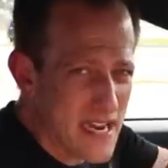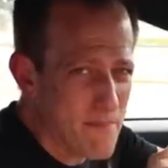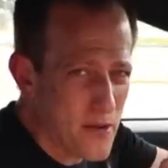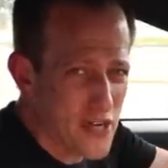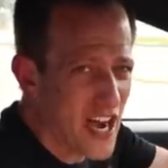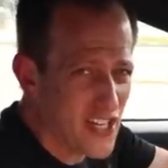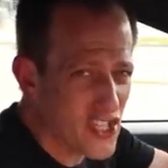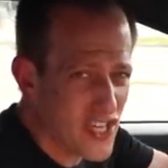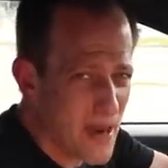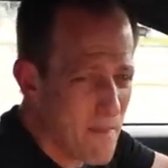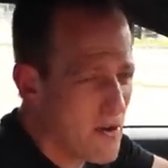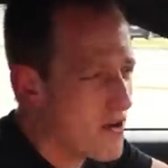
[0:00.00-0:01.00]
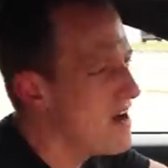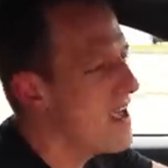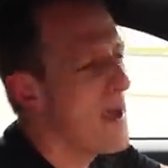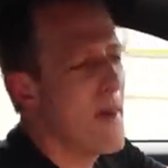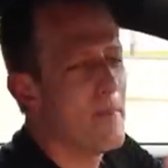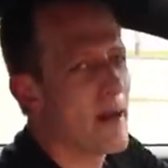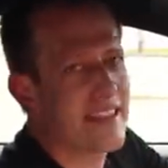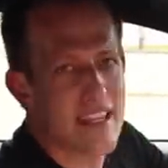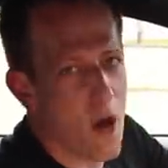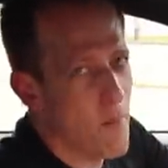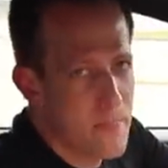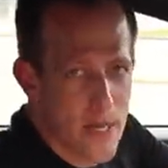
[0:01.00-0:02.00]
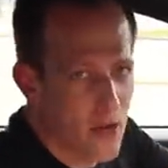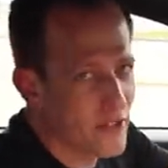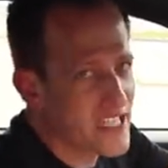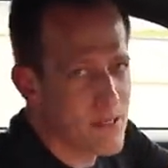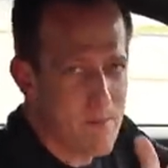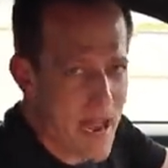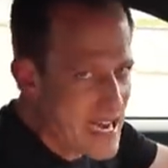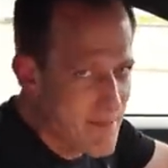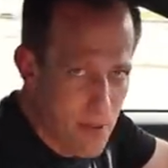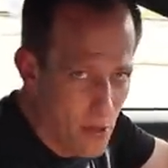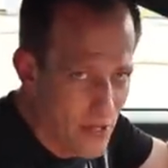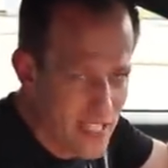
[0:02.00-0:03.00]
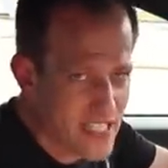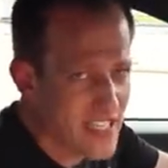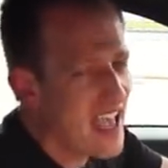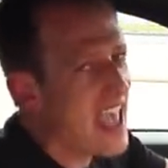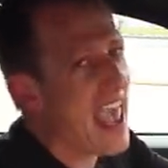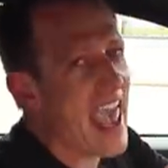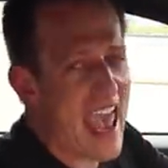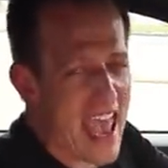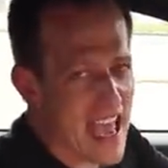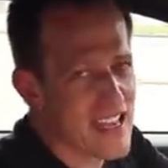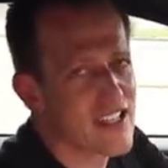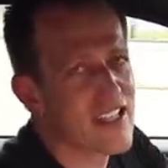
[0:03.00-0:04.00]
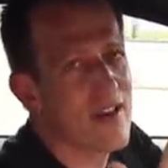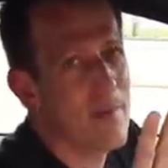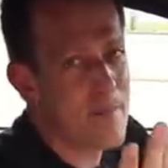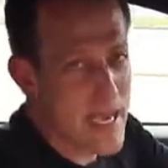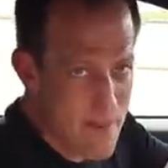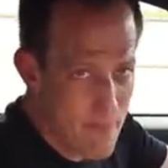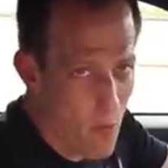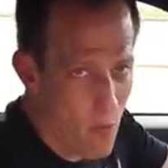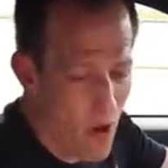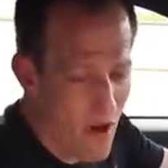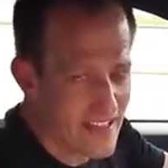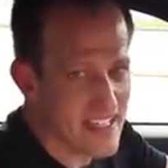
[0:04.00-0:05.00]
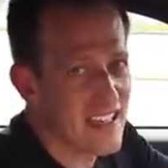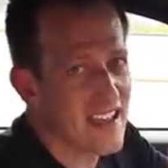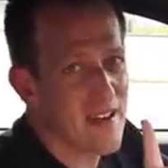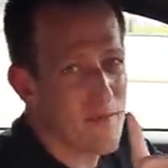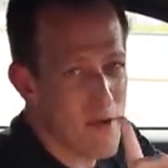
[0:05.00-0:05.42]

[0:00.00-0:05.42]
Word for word: limited production number, but they'll build as many Bullitts as people want.